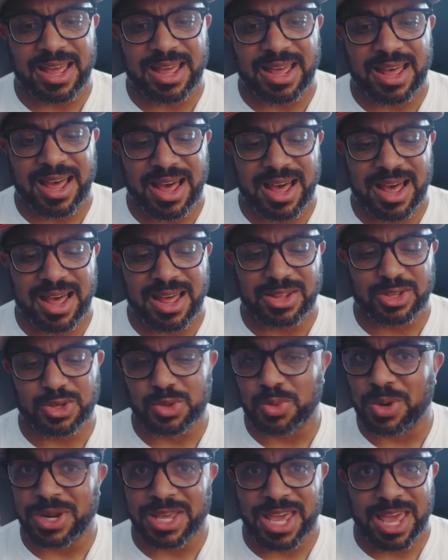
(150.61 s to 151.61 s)
uh,
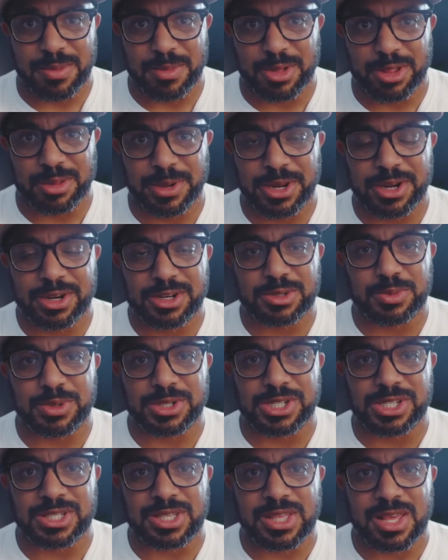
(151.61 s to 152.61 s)
28 millimeters,
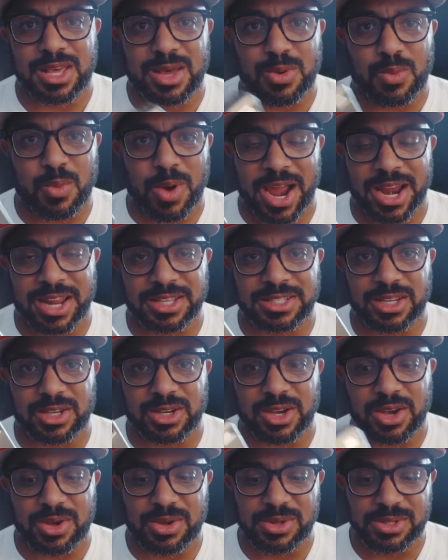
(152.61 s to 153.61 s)
which is the widest it
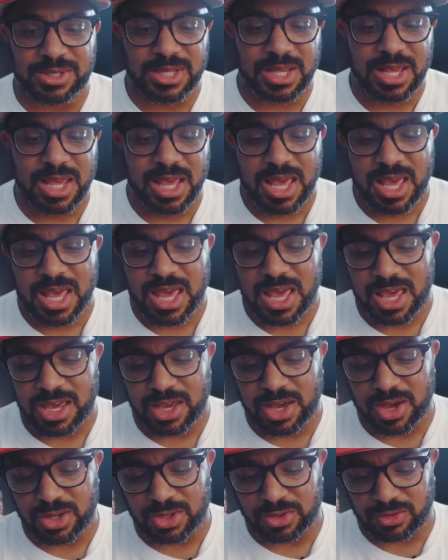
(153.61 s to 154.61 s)
goes. It
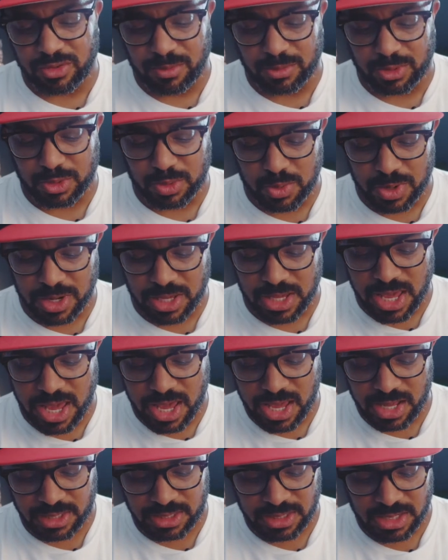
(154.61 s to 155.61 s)
goes from
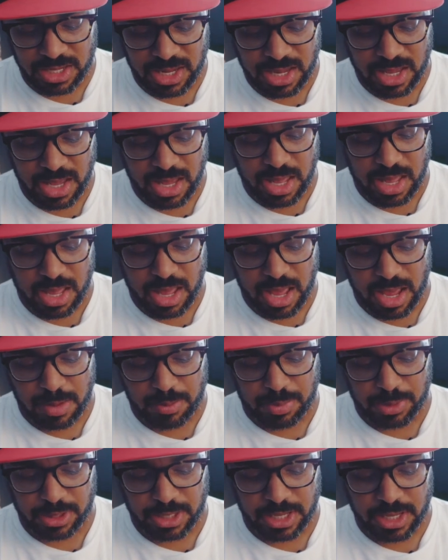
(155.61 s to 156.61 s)
28, I
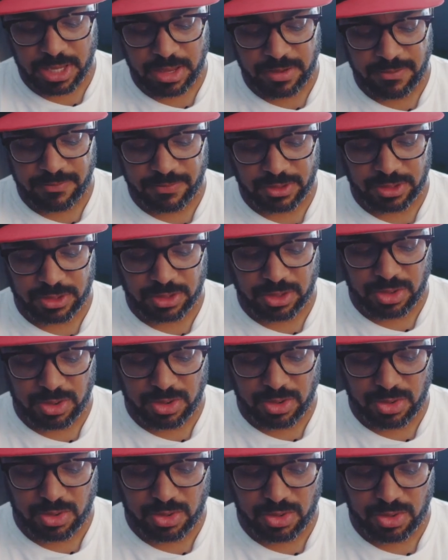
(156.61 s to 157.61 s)
believe,
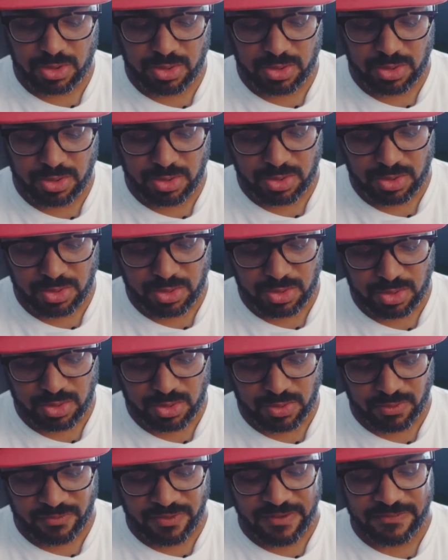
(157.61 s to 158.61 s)

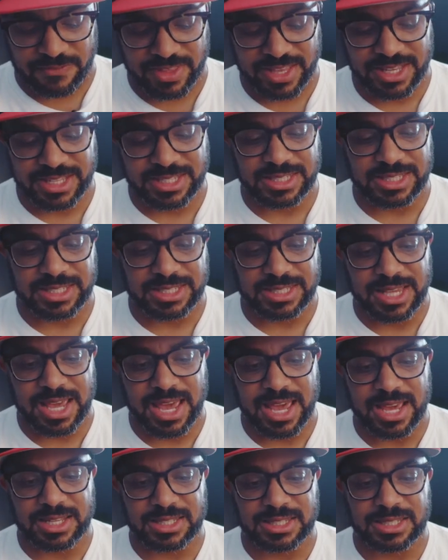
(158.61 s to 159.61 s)
to
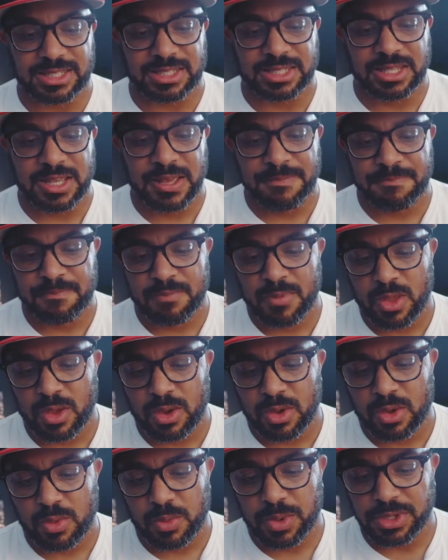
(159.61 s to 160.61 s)
56,
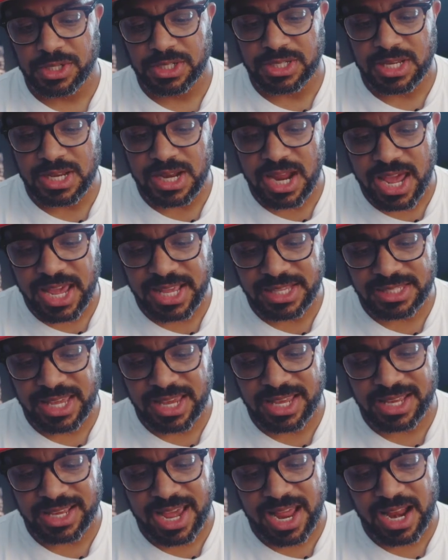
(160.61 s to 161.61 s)
which is a nice,
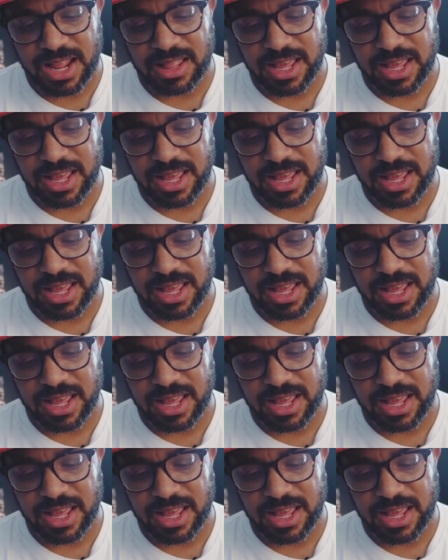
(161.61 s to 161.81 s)
like, kind of